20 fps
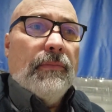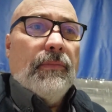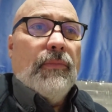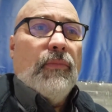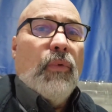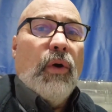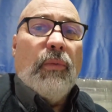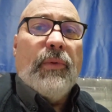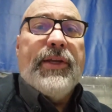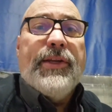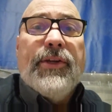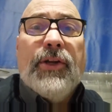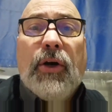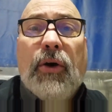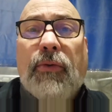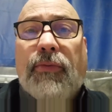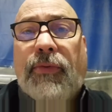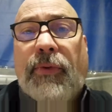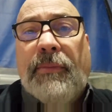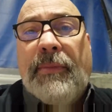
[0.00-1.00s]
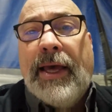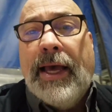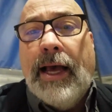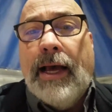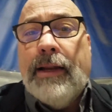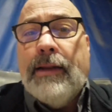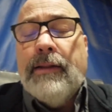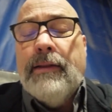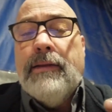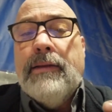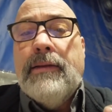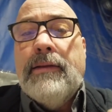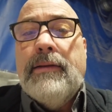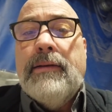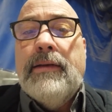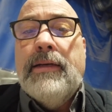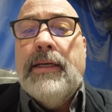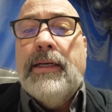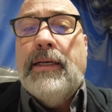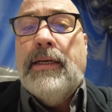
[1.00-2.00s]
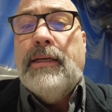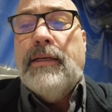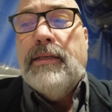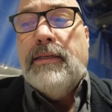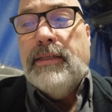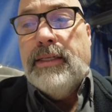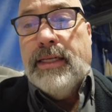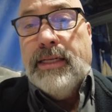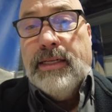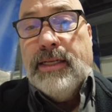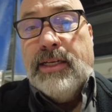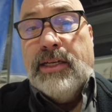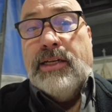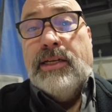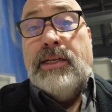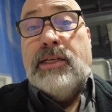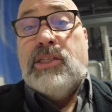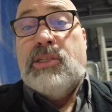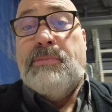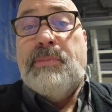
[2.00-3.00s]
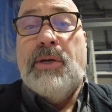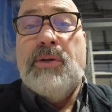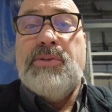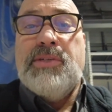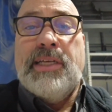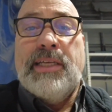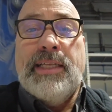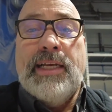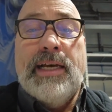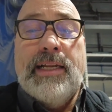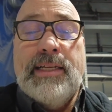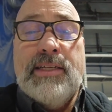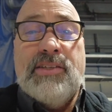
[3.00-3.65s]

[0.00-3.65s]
What we know from that, and exposing that,